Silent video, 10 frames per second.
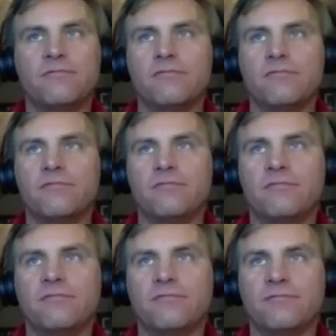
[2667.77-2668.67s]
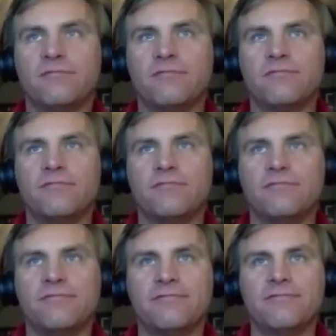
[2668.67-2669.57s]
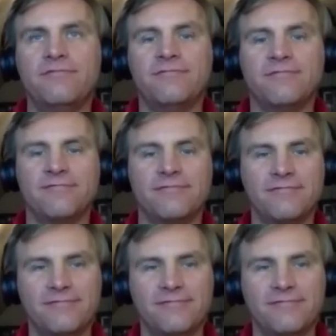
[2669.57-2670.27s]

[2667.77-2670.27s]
[no speech]